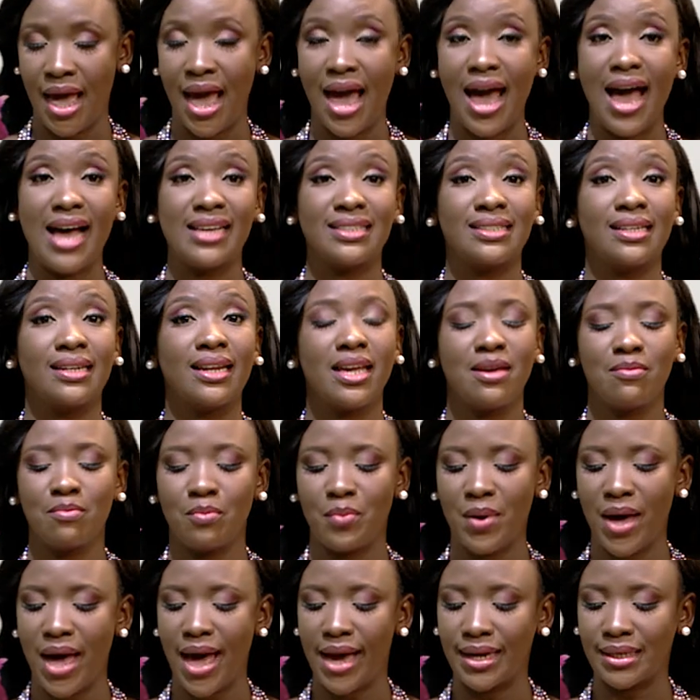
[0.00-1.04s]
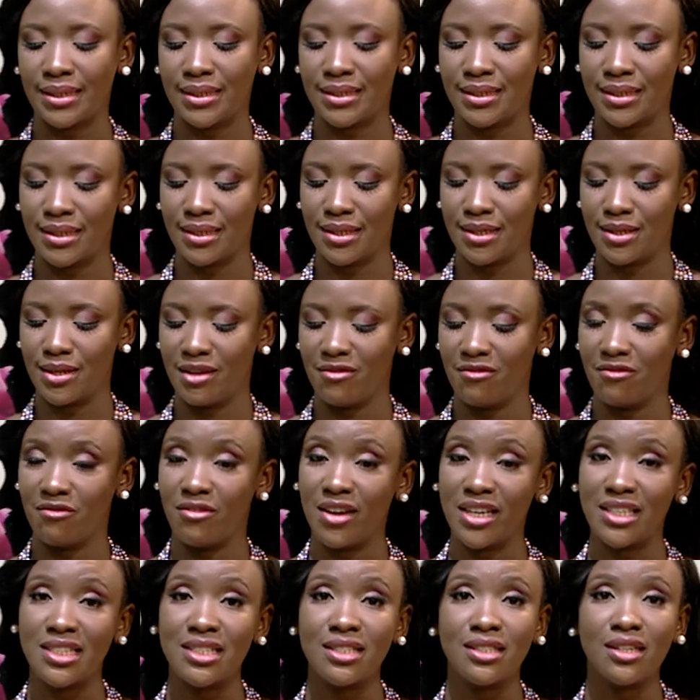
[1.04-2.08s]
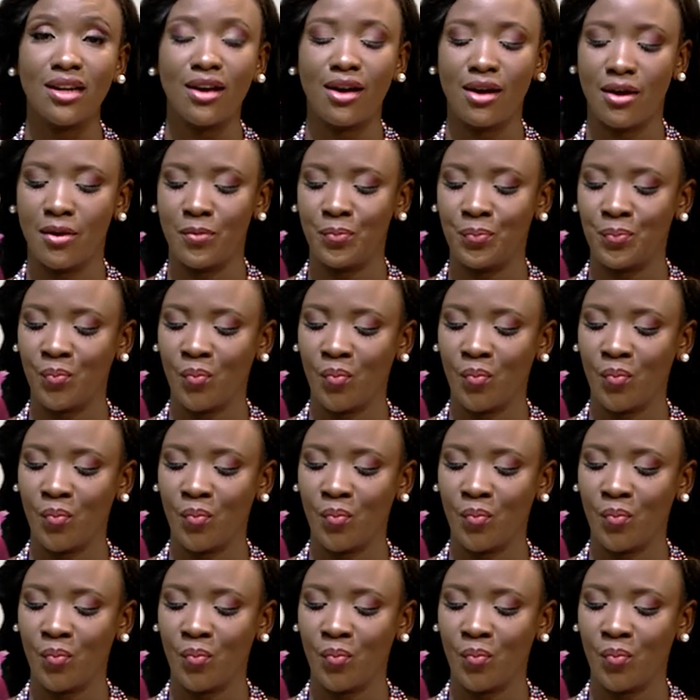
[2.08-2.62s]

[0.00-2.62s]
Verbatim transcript: as an impact investor,